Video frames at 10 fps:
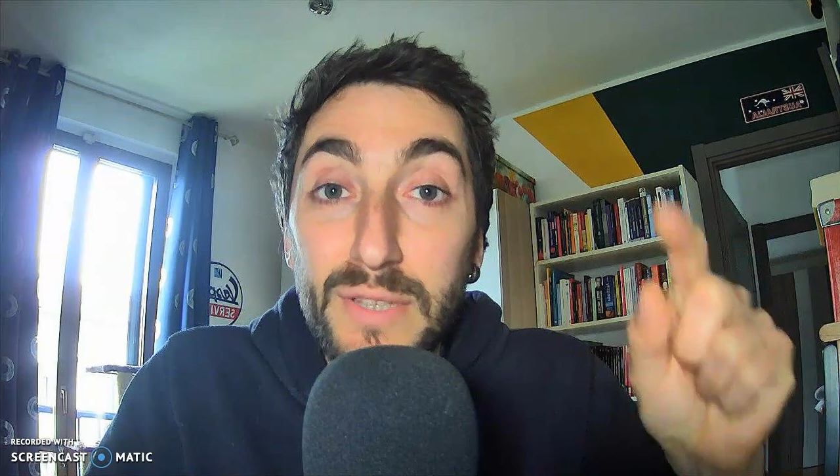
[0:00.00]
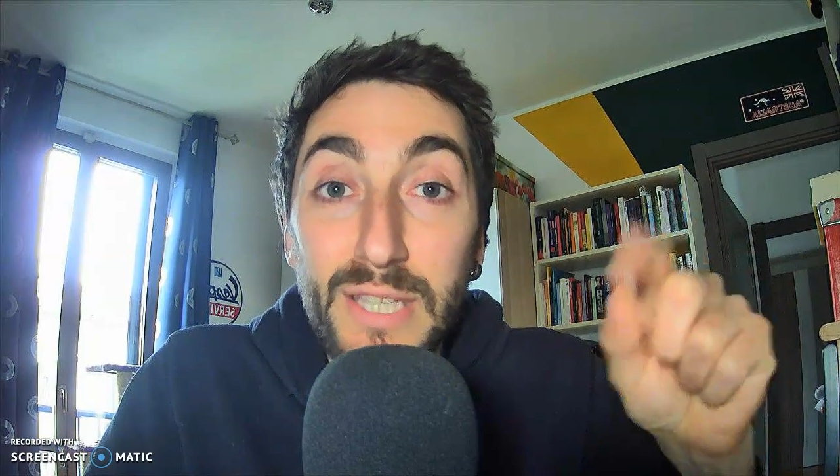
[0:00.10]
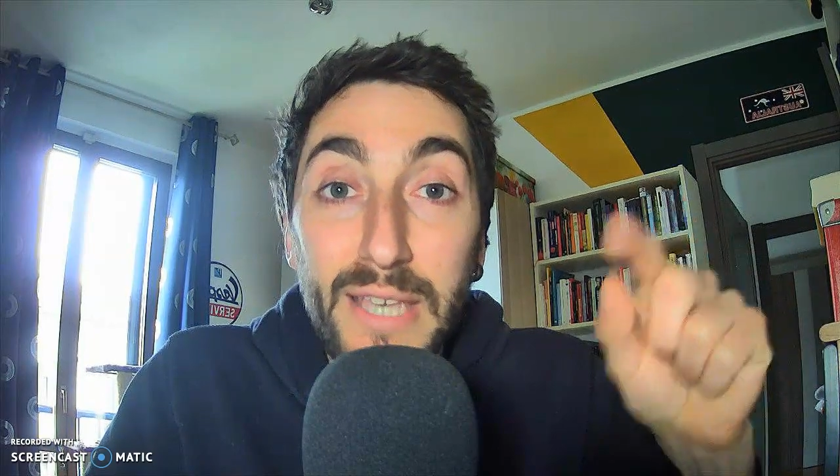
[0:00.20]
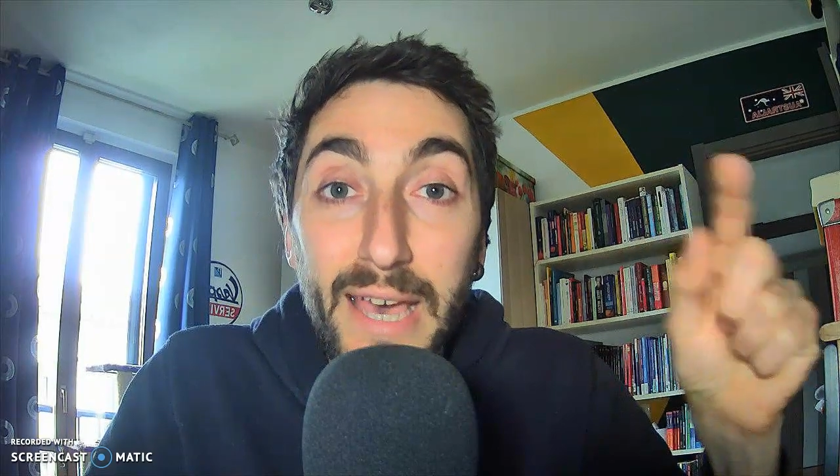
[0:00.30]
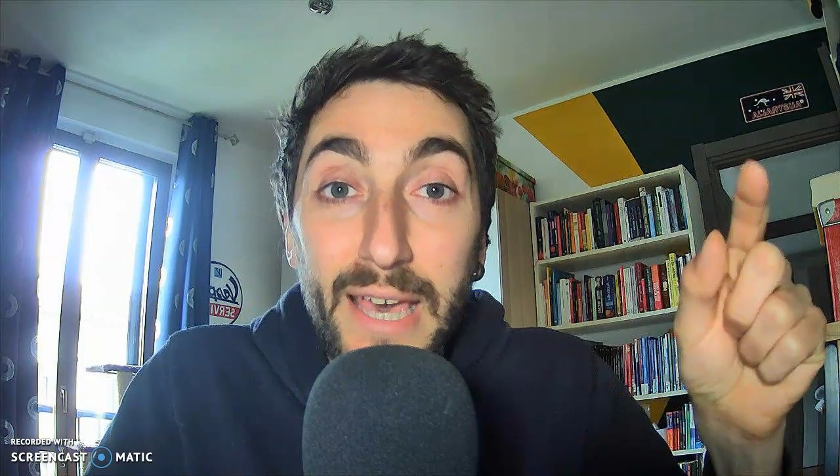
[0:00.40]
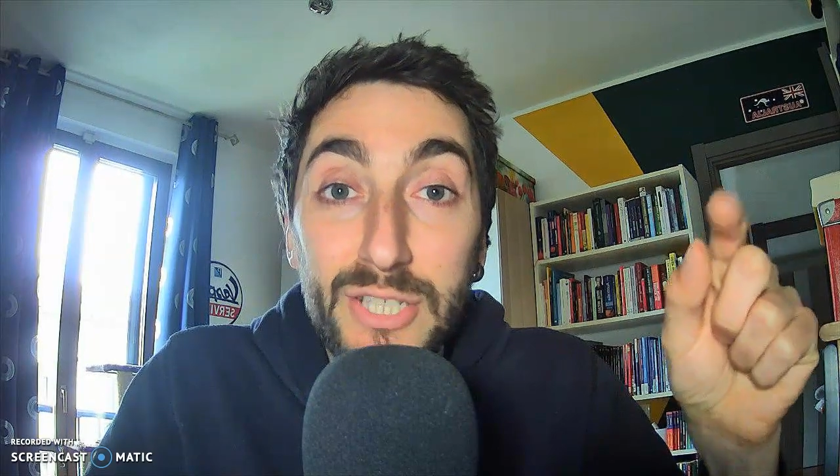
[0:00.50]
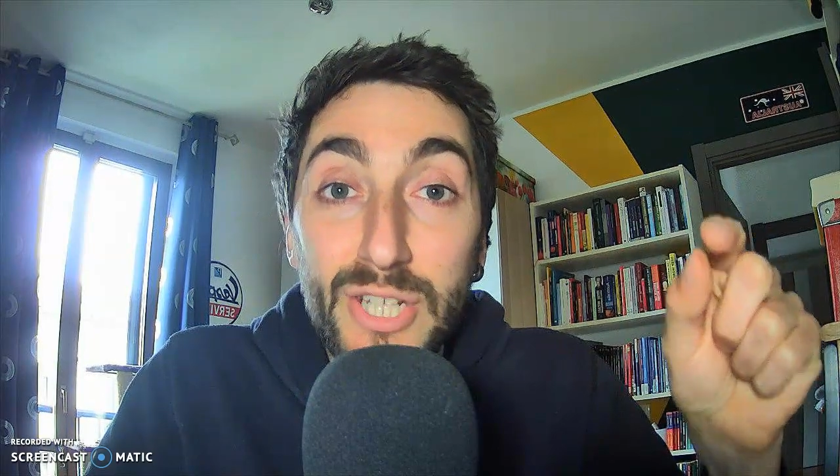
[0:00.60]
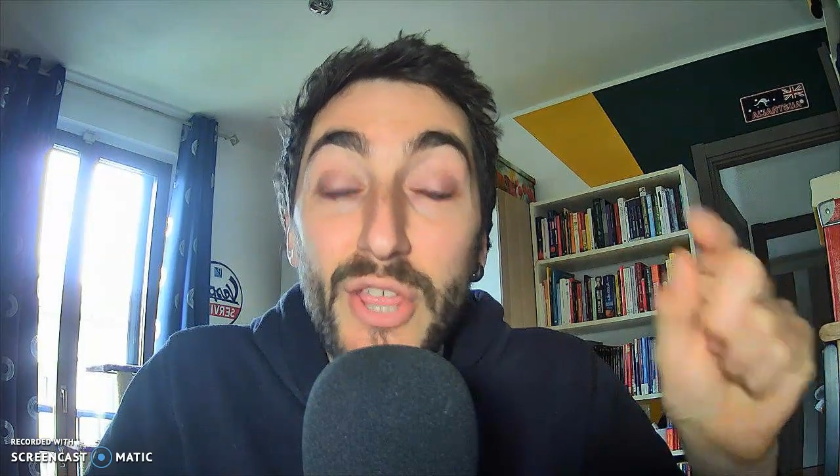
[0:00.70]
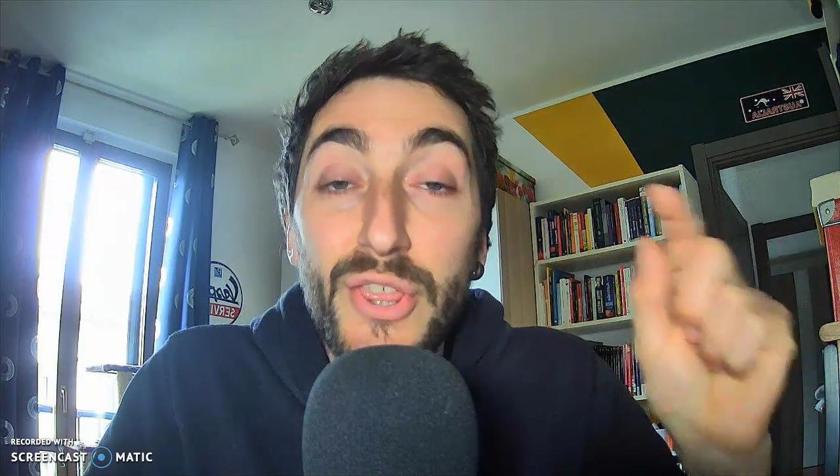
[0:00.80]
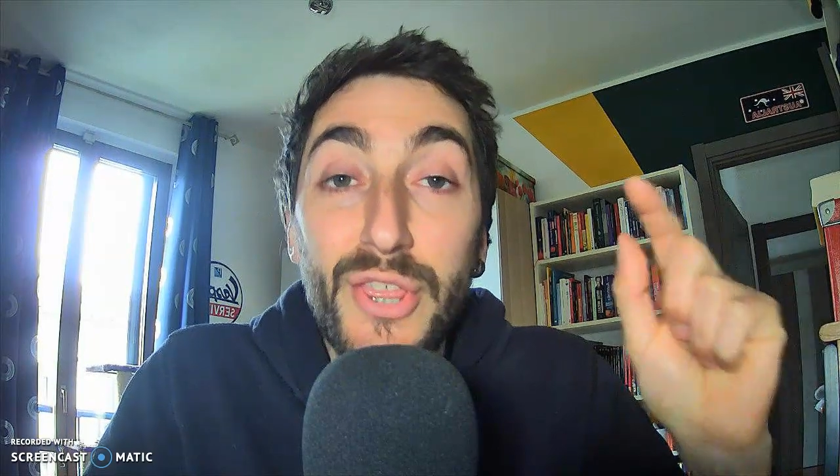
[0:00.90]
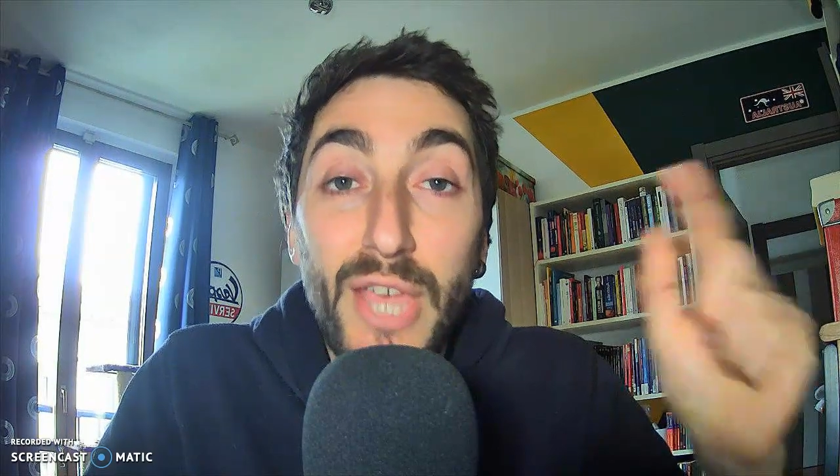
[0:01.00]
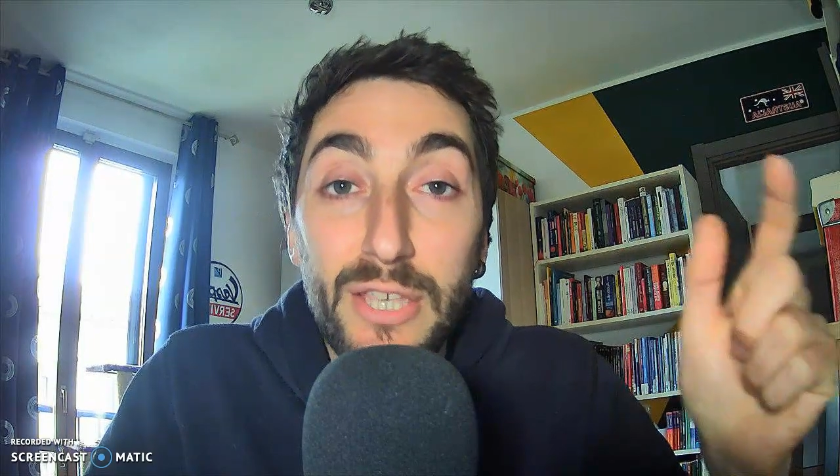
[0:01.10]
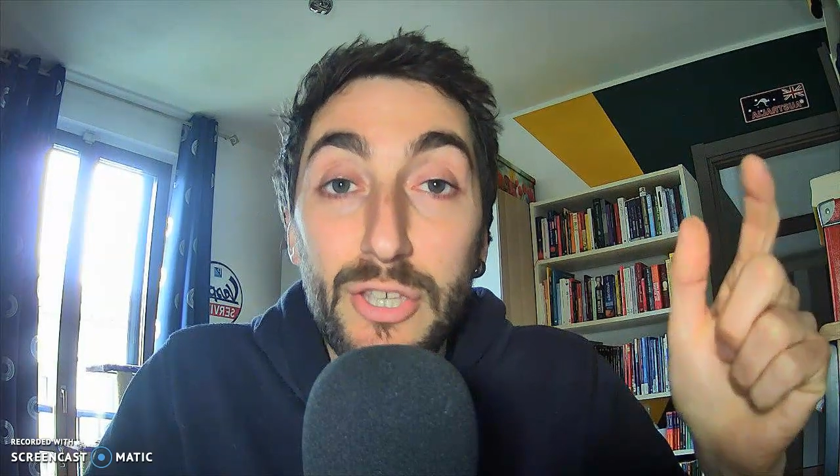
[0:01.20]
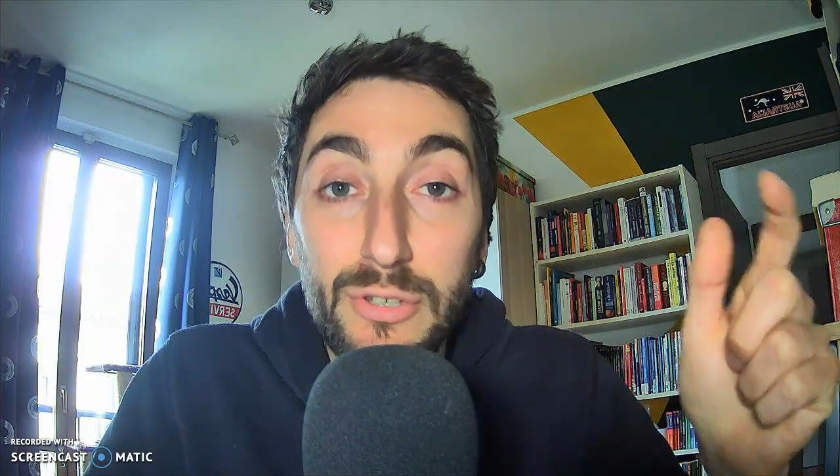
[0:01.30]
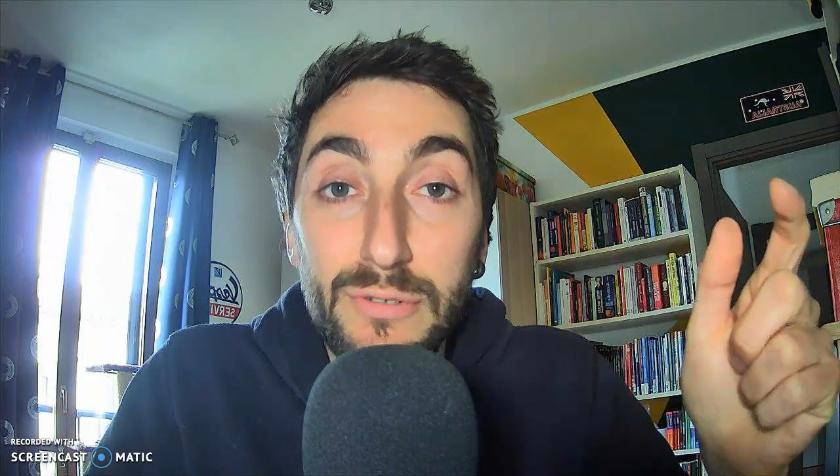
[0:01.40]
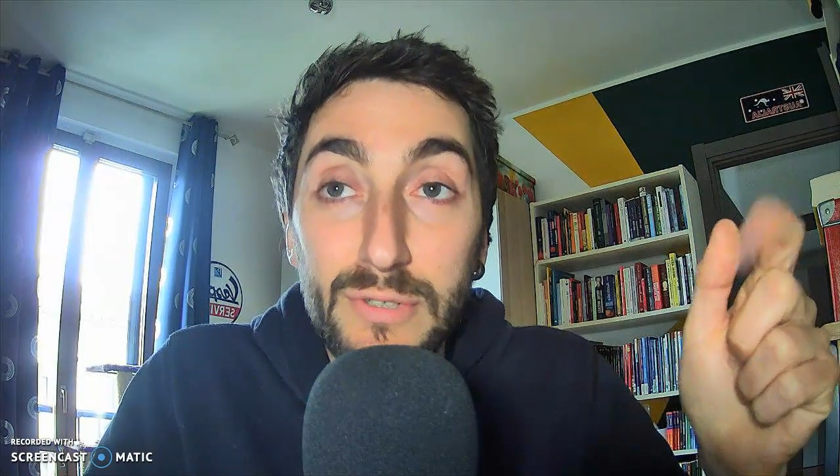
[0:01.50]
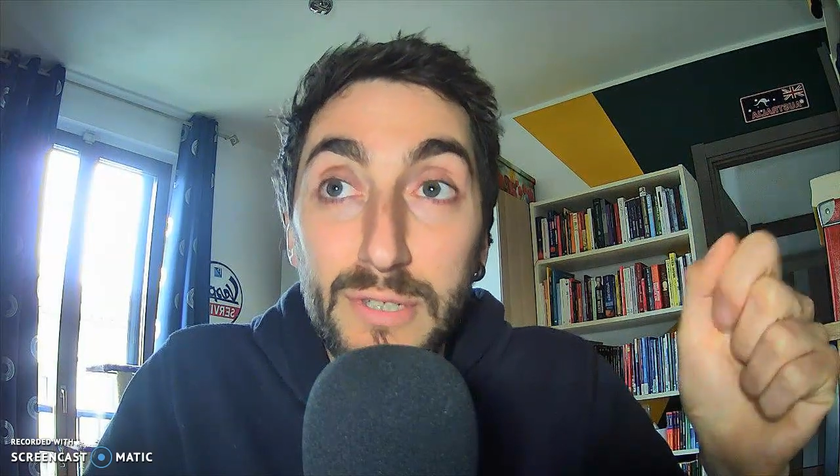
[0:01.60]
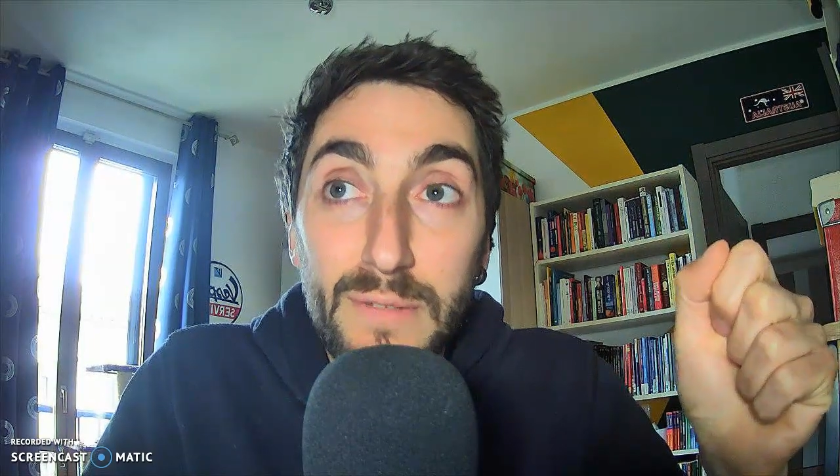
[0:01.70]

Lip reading: th, thank you,